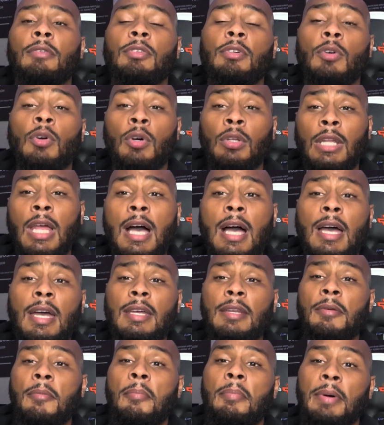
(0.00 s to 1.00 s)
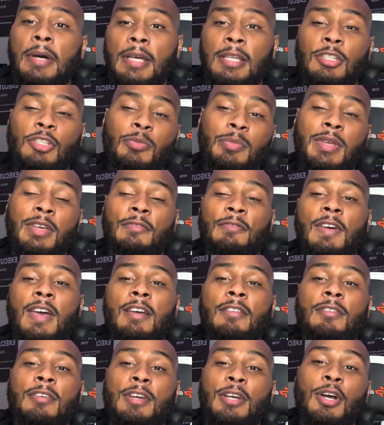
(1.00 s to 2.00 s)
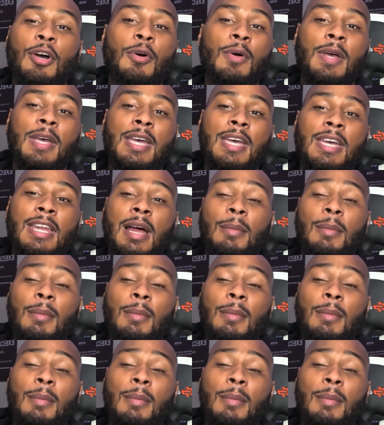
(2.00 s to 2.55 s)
there online. But do me a favor and go ahead.